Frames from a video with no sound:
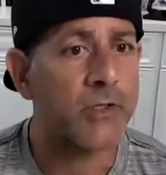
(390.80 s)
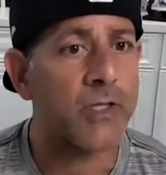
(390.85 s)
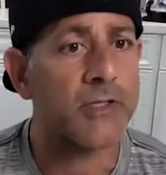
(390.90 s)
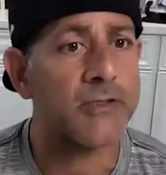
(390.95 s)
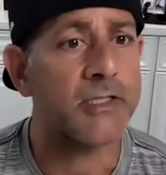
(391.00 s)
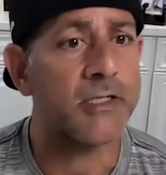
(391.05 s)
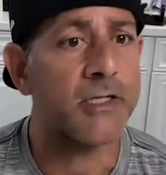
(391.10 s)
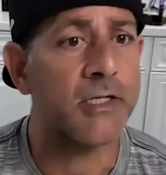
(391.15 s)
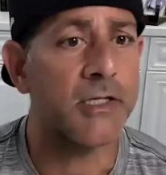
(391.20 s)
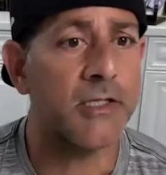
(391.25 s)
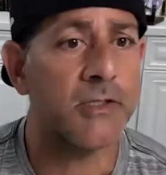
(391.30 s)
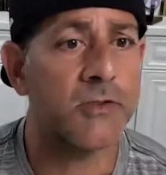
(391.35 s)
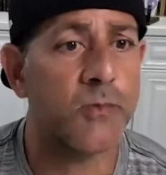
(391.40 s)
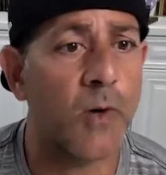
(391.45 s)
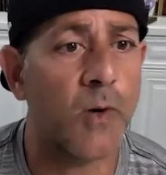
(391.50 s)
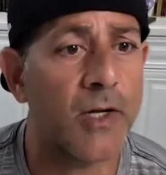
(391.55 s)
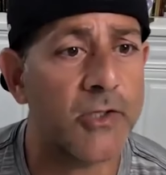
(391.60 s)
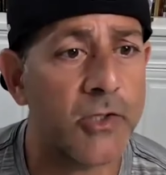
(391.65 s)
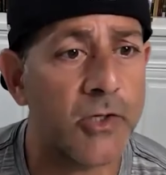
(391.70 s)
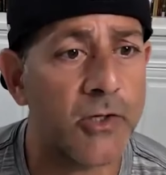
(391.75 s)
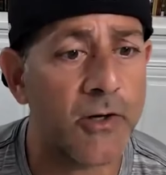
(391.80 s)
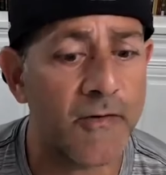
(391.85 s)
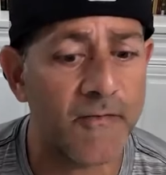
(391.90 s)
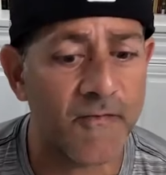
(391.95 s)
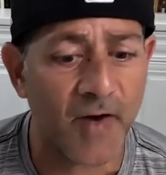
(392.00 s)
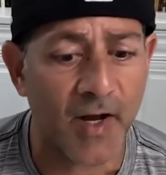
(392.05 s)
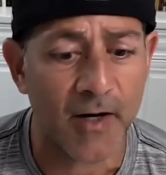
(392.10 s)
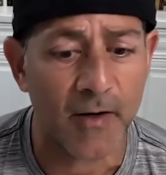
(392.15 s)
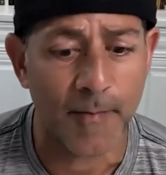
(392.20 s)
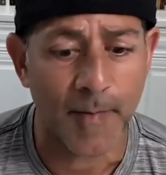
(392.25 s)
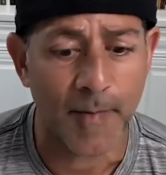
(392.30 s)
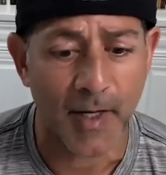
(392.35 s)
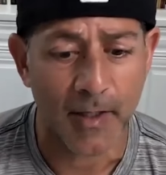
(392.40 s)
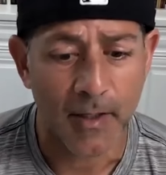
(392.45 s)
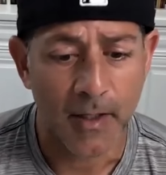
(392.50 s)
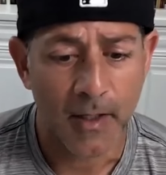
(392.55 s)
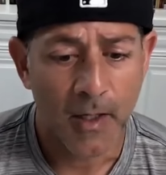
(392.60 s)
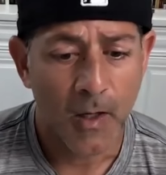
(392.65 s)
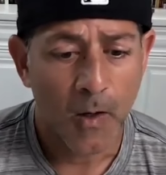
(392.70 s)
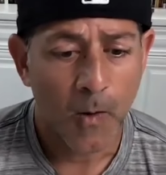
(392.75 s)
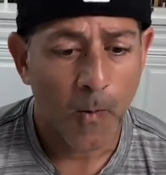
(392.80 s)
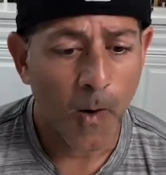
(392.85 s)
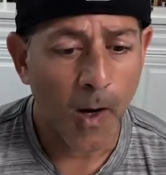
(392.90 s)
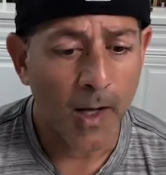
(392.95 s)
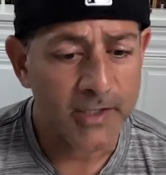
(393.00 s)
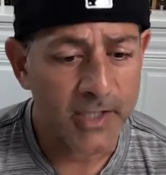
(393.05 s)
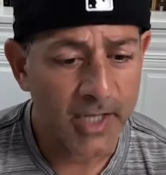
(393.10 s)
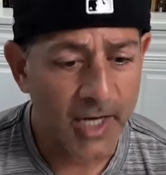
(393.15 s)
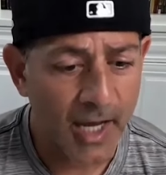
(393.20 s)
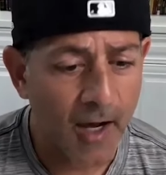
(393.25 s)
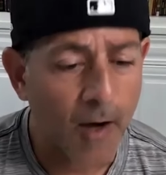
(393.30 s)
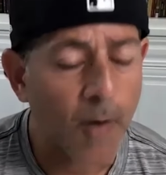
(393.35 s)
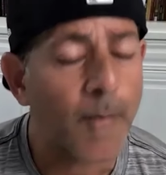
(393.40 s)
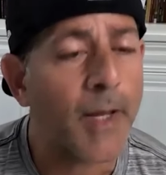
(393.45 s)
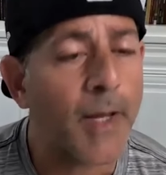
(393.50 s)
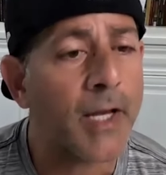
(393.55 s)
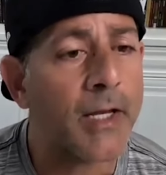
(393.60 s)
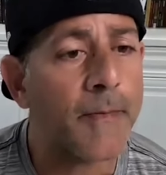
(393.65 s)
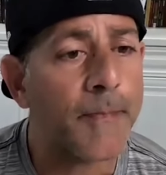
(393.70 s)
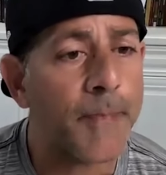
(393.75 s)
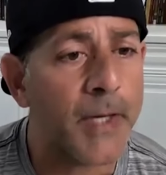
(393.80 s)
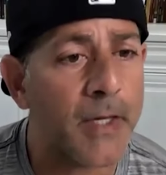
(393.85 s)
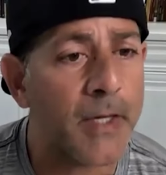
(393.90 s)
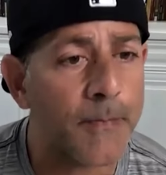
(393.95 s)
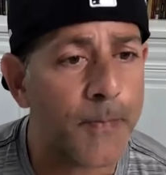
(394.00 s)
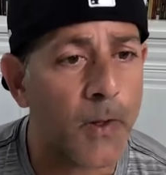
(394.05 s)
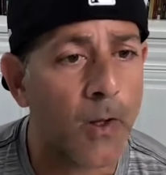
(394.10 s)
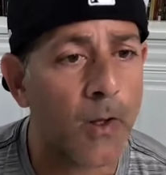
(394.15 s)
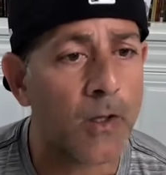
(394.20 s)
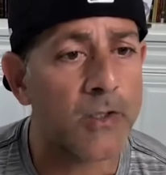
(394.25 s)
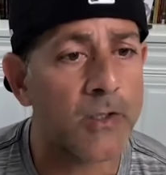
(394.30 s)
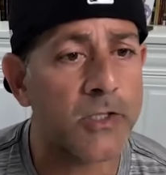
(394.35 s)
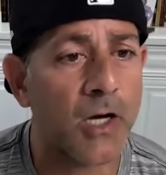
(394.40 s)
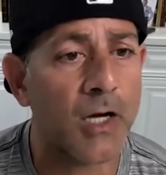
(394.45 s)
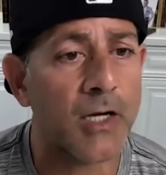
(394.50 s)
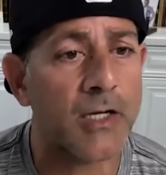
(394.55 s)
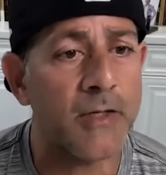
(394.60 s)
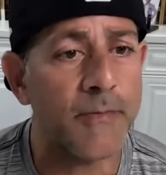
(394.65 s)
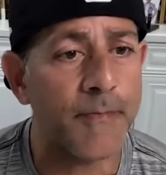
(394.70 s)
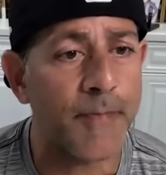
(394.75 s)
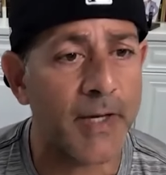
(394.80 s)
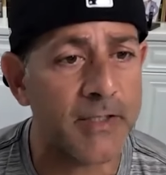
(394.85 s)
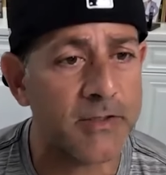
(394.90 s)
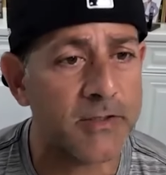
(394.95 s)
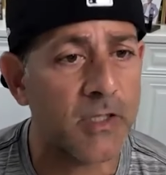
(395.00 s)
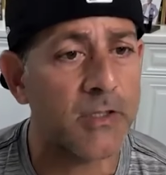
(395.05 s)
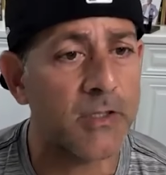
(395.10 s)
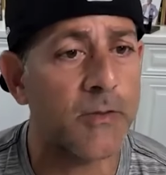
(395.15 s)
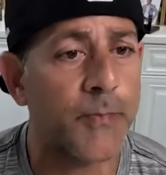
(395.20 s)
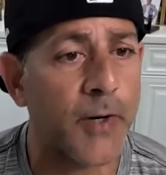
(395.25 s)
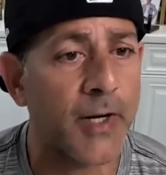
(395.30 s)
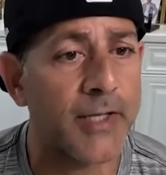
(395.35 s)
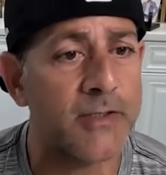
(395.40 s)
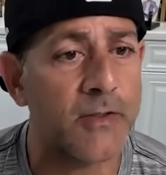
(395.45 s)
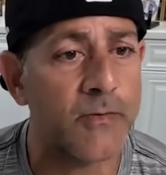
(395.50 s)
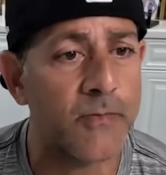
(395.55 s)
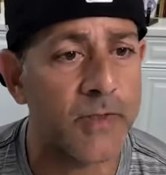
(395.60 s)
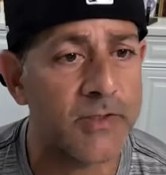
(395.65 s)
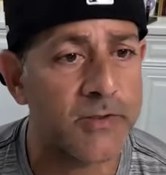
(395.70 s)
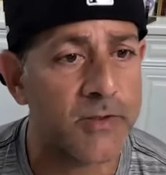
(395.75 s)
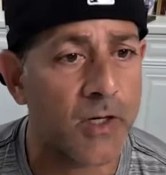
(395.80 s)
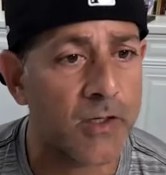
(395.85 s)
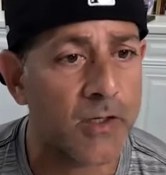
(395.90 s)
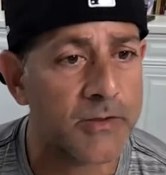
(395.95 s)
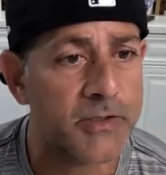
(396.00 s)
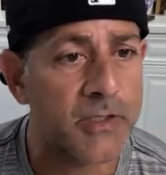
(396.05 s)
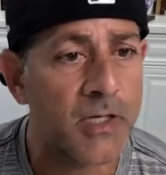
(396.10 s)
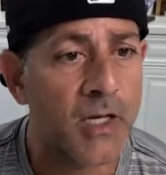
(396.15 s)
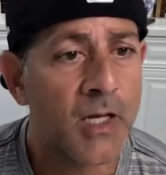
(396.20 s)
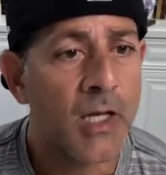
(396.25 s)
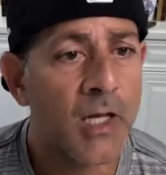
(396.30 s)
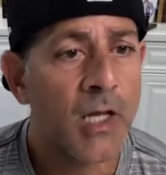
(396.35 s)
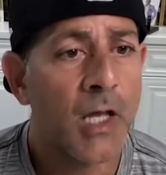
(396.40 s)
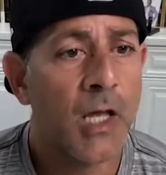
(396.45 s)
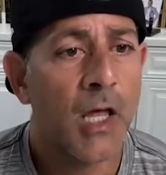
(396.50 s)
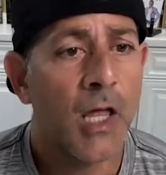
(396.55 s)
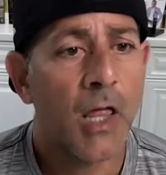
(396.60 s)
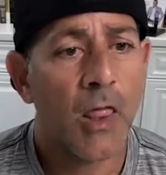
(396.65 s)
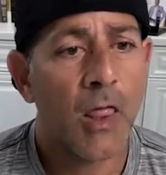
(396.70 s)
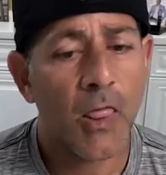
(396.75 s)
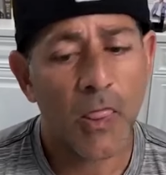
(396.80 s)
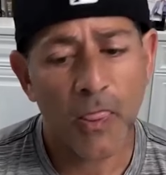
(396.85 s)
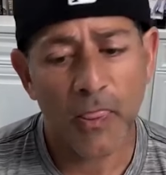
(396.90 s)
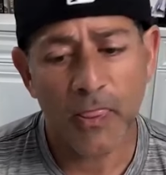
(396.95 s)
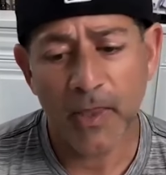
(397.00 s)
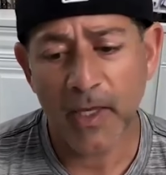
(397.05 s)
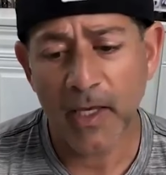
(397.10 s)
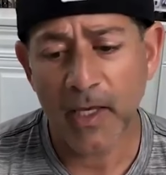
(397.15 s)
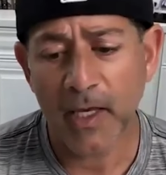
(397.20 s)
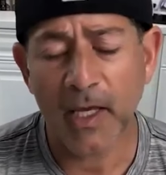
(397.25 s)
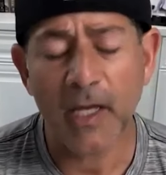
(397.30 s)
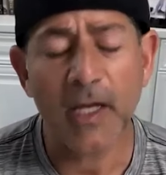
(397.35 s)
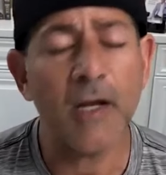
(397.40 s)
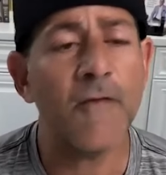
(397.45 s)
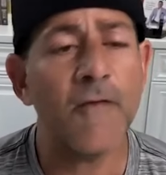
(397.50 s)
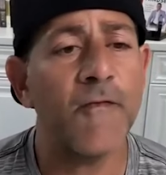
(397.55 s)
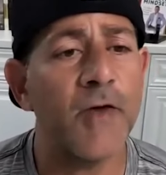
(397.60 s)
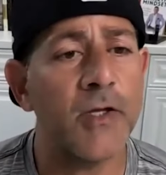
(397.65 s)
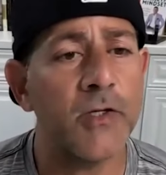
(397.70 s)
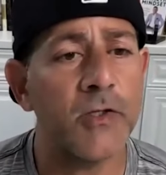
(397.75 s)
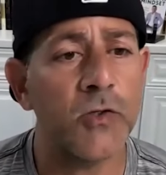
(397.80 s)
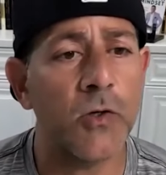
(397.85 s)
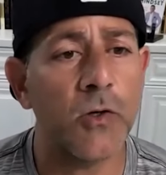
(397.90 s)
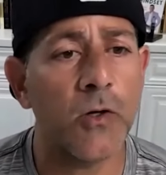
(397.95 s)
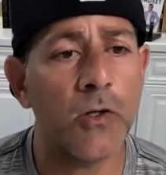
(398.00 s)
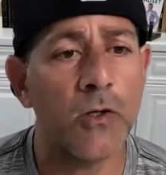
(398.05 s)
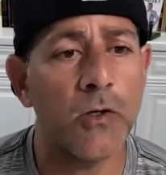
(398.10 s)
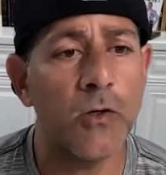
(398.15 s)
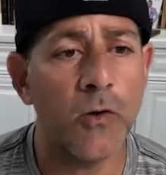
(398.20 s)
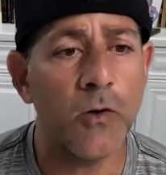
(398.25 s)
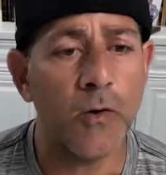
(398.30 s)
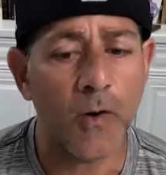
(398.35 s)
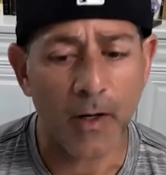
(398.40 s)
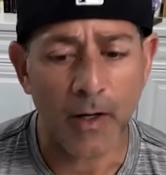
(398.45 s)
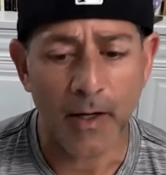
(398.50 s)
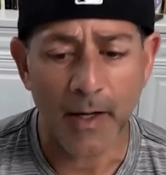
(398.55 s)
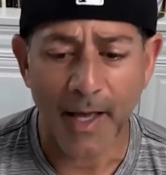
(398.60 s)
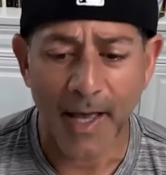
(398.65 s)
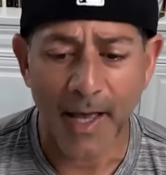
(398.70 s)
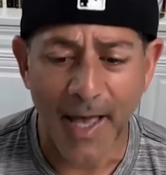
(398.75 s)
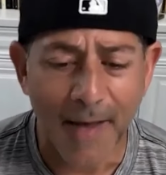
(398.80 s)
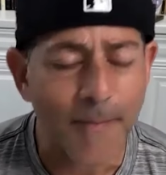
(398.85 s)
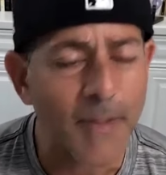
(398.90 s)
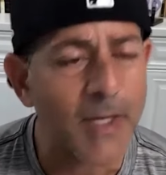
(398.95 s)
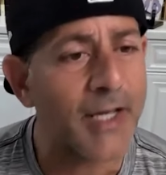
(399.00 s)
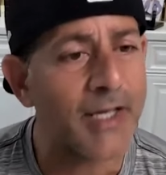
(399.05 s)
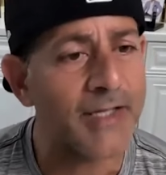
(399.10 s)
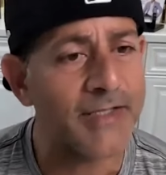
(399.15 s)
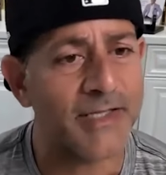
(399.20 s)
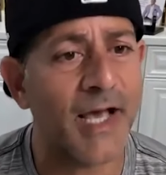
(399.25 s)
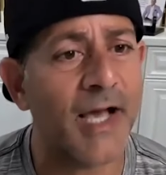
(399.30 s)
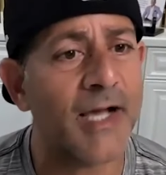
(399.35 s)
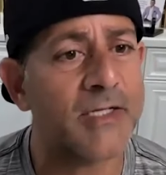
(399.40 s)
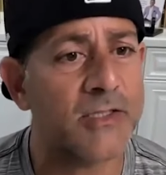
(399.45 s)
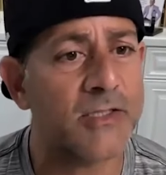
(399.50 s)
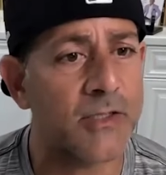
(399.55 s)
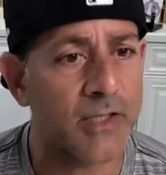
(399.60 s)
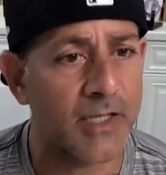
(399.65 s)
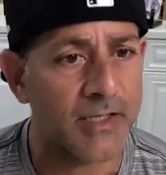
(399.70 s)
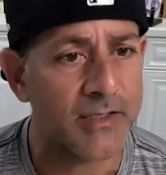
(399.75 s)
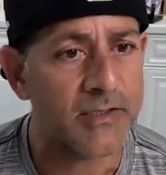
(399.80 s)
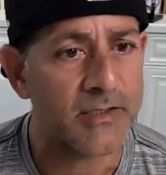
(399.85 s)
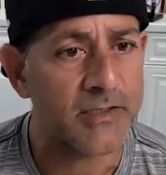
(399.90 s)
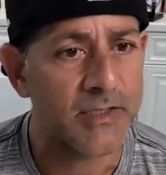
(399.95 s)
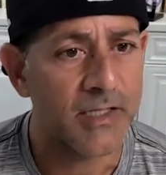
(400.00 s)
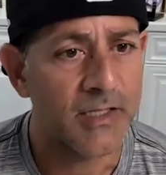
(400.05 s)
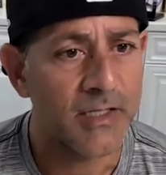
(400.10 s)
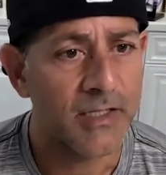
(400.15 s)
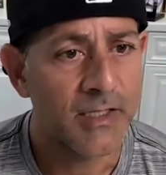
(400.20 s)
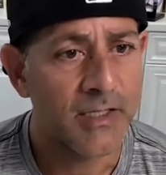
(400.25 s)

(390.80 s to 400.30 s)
you listen to this, watch your environment. Watch how many people are talking based on the present results. The individual who emanates excellence